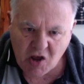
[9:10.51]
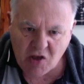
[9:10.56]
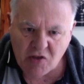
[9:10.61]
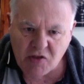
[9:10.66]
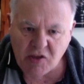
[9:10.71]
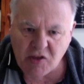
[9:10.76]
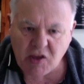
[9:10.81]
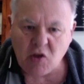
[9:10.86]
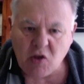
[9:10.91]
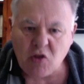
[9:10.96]

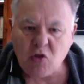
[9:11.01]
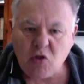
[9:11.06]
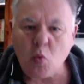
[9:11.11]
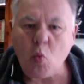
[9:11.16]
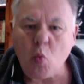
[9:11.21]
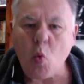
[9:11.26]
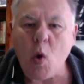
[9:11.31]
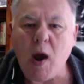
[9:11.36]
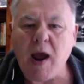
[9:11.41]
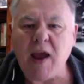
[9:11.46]
the
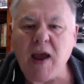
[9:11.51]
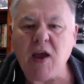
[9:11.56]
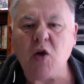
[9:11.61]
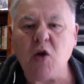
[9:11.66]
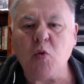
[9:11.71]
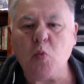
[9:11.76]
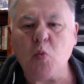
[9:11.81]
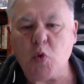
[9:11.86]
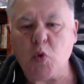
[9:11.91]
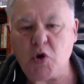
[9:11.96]
way
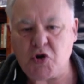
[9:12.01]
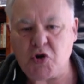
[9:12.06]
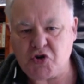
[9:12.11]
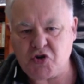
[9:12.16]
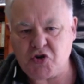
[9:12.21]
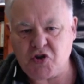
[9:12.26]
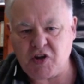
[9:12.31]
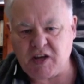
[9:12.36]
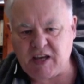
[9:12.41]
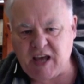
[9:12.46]
in
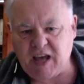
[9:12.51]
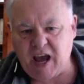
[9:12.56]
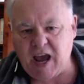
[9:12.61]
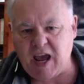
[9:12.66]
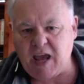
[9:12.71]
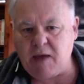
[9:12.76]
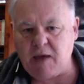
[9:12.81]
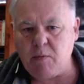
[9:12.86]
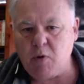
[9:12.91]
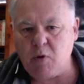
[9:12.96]
which the
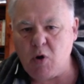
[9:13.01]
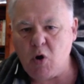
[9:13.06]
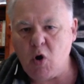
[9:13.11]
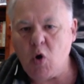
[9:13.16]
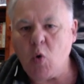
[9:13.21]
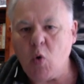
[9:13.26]
game